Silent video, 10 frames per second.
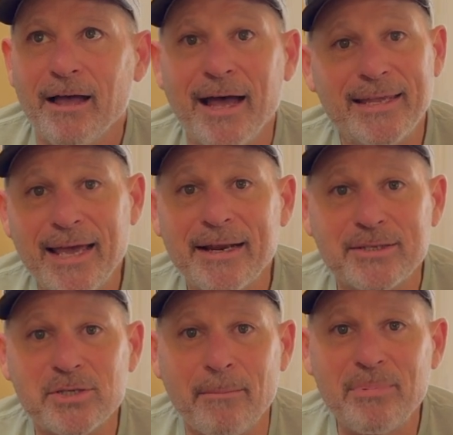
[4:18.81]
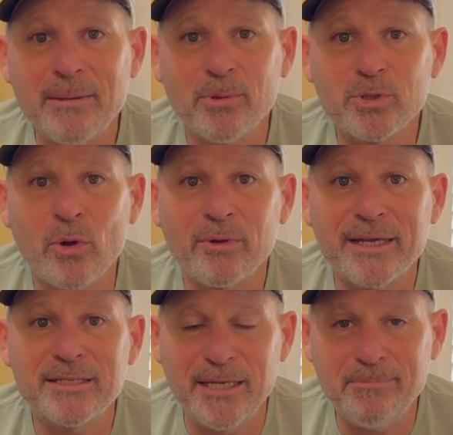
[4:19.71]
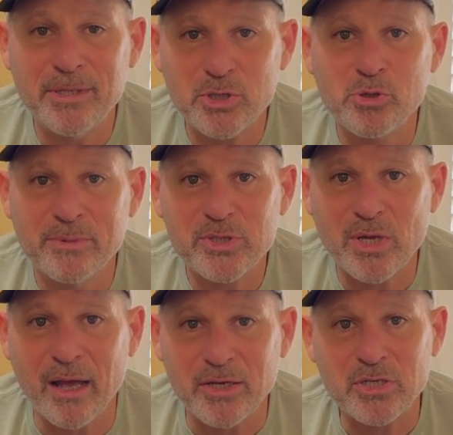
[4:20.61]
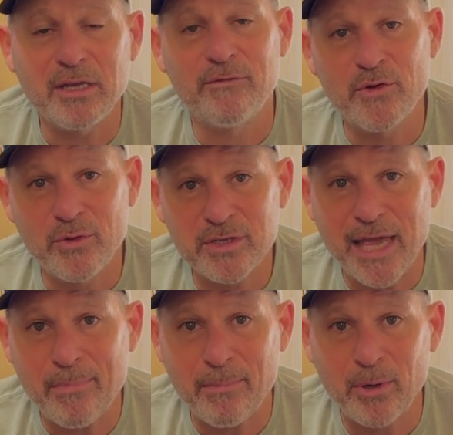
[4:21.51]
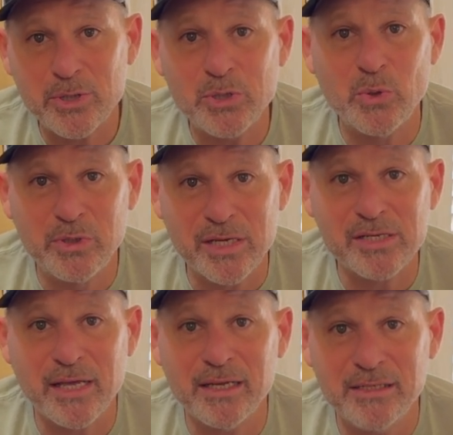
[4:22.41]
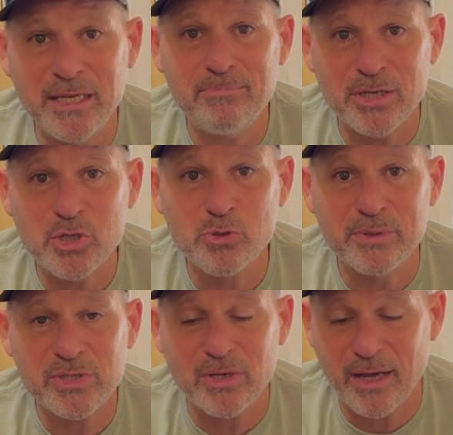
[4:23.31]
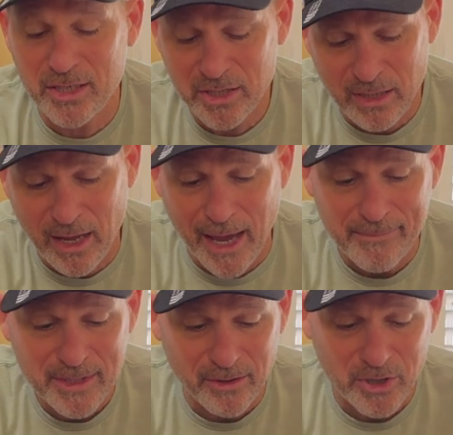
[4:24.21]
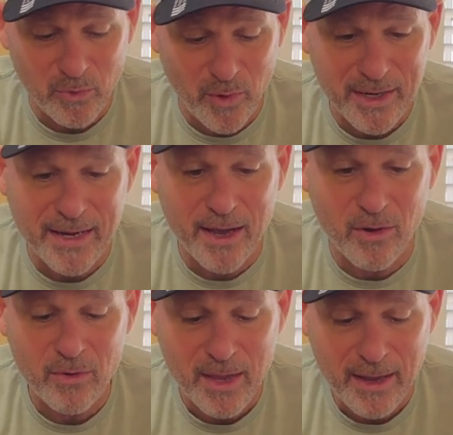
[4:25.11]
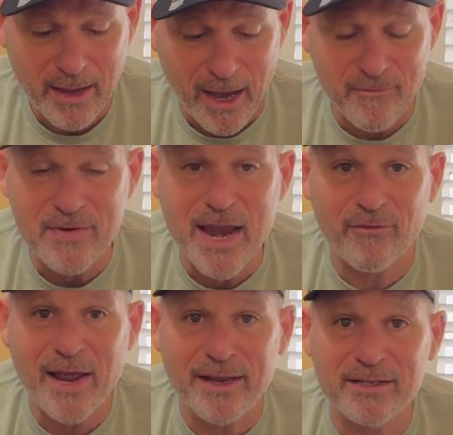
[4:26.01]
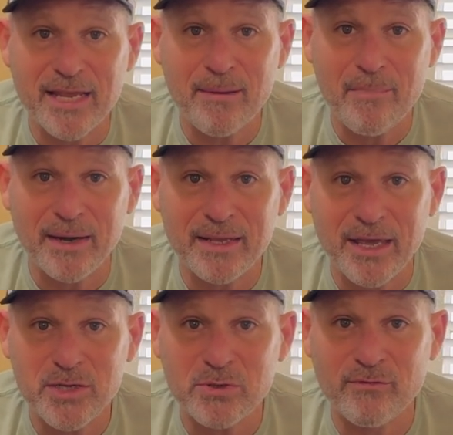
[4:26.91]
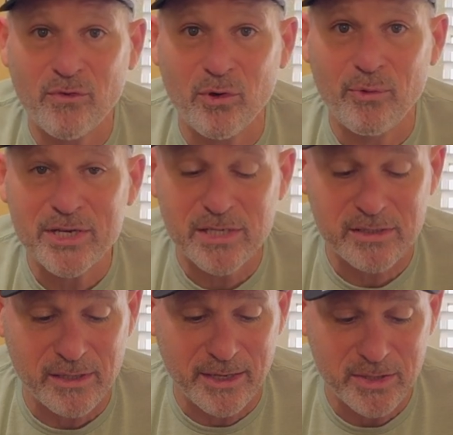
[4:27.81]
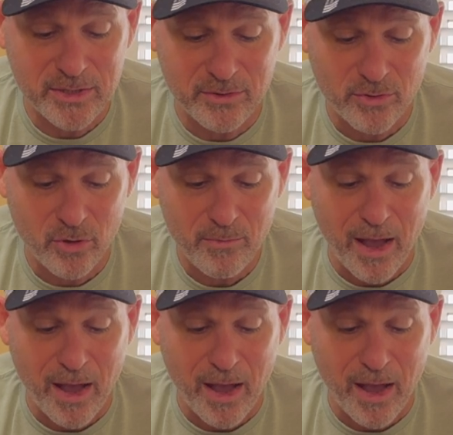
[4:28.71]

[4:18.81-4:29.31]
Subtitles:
I get it. Some people don't like deep tissue massage. If you're the type of person who does like a deep tissue massage, I'm telling you right now, I've never had to take medication for restless leg syndrome.